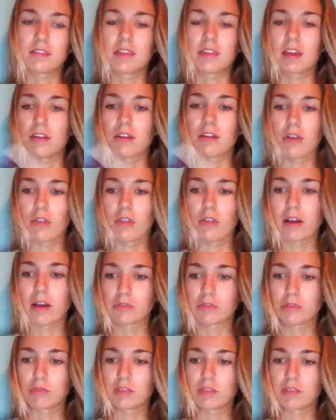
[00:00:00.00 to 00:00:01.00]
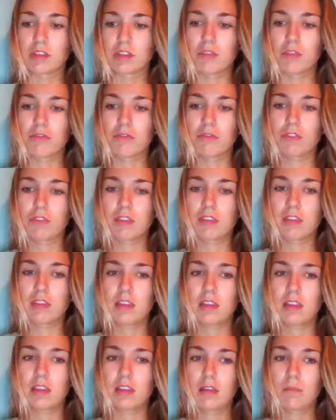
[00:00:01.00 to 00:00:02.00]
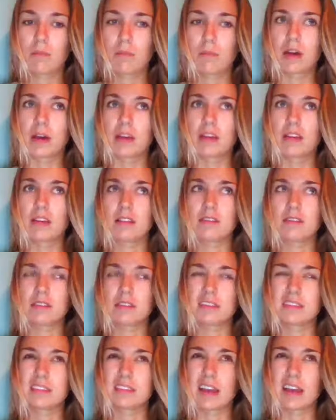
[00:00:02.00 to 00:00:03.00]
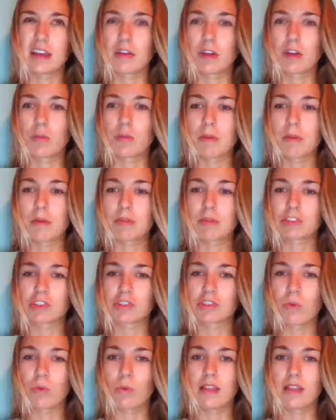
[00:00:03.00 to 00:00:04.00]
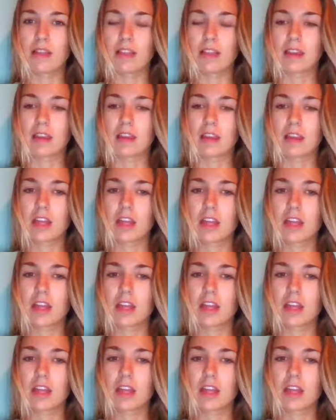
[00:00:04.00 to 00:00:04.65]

I don't know, the household stuff. But I don't know, maybe it was just a way like,